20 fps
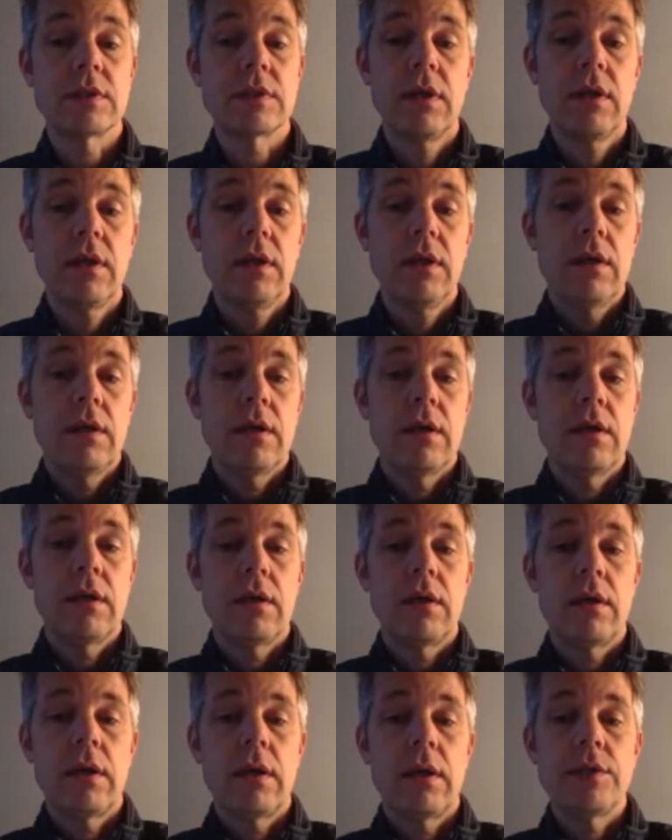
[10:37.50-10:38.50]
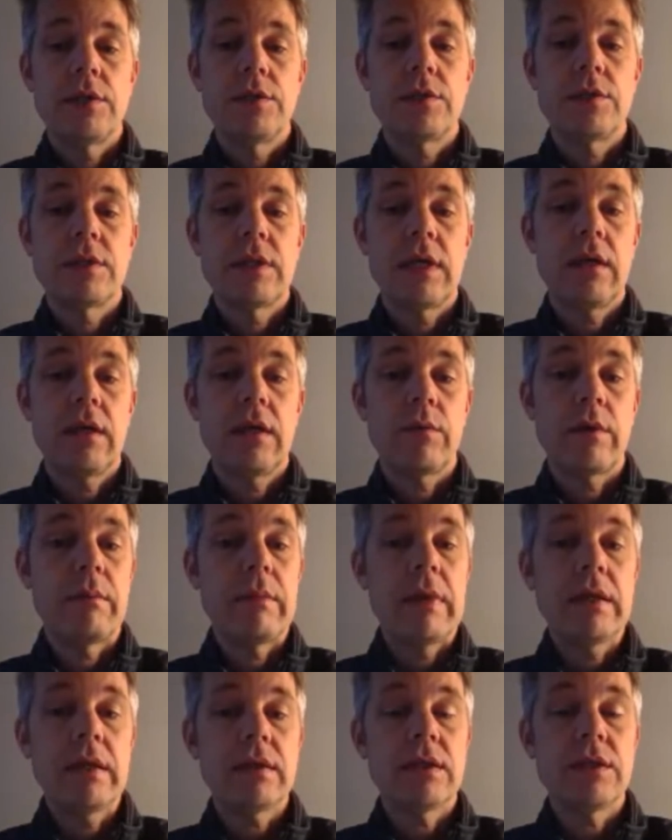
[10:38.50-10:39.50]
As you said, we met
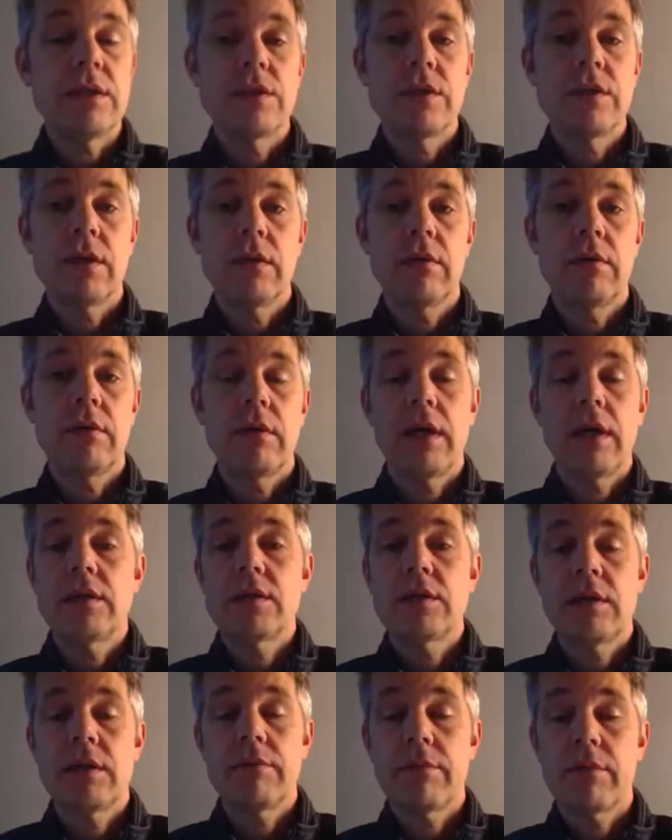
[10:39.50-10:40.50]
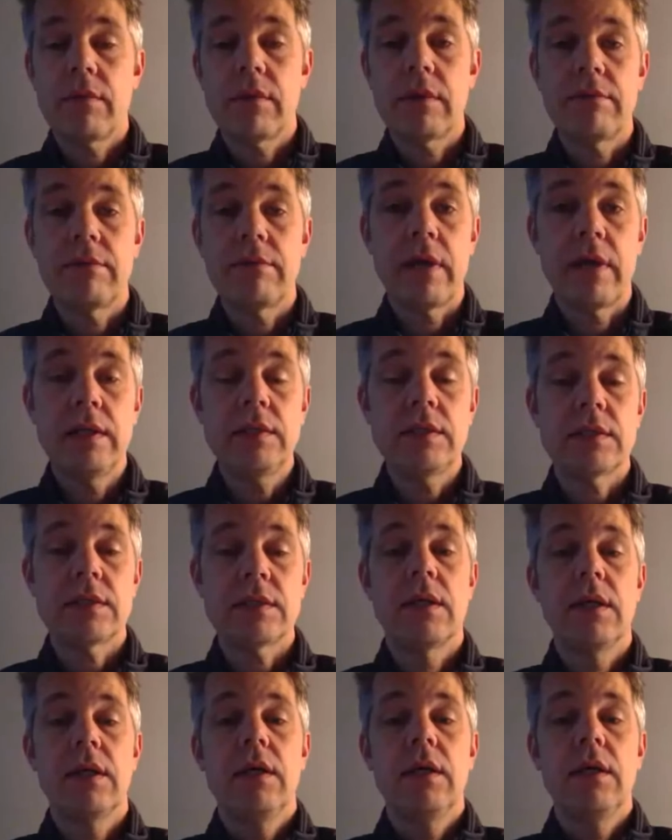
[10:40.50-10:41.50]
each other at several events,
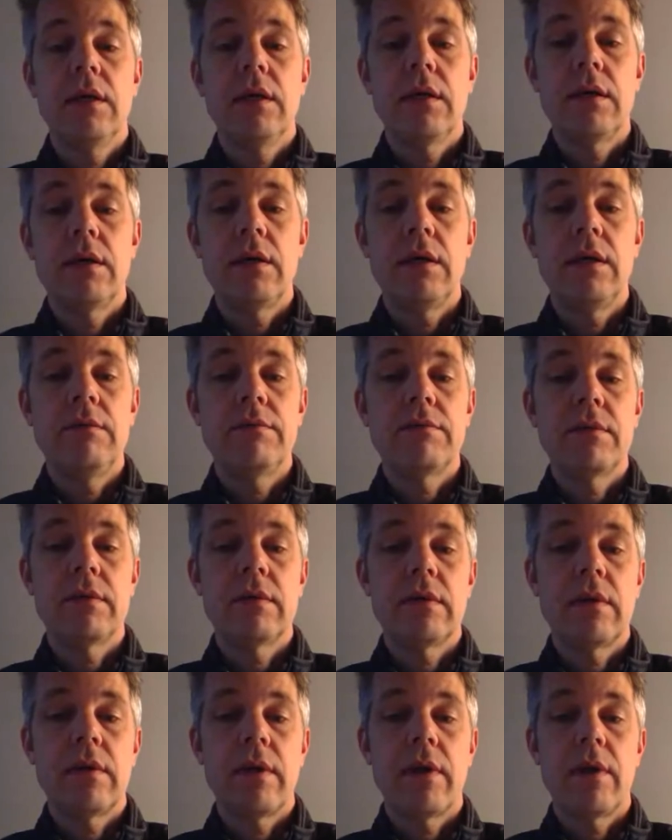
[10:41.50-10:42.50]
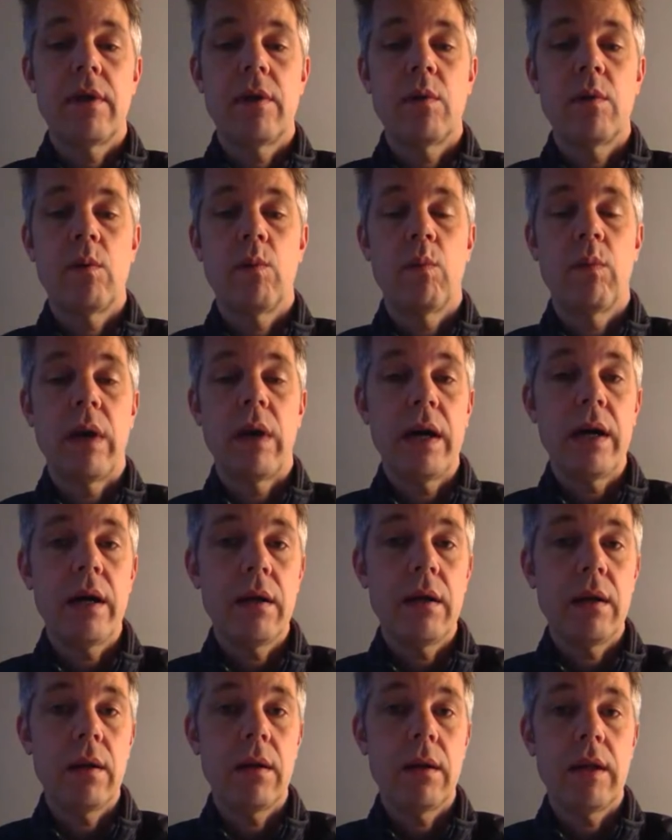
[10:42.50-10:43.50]
even
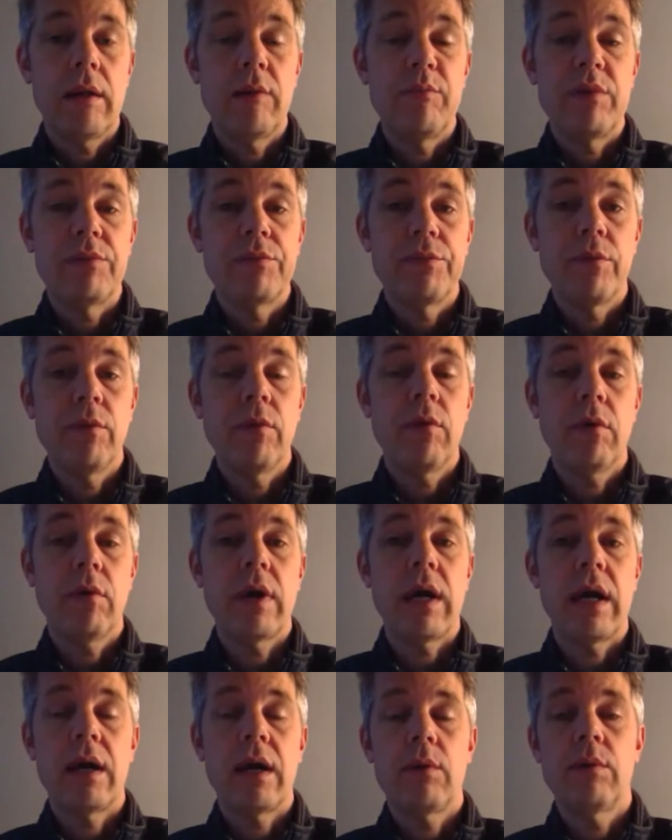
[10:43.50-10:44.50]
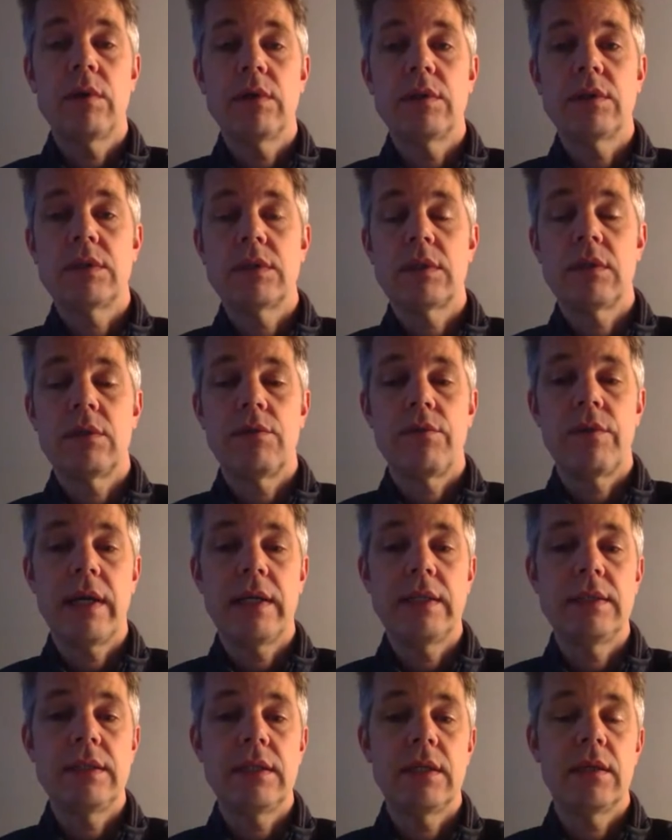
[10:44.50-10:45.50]
while and before I was
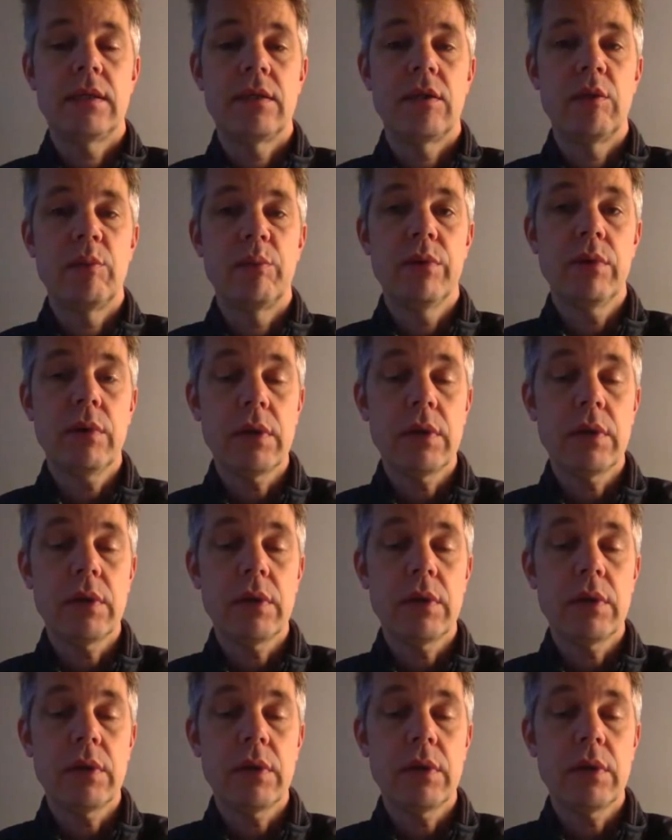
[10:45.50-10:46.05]
writing the book,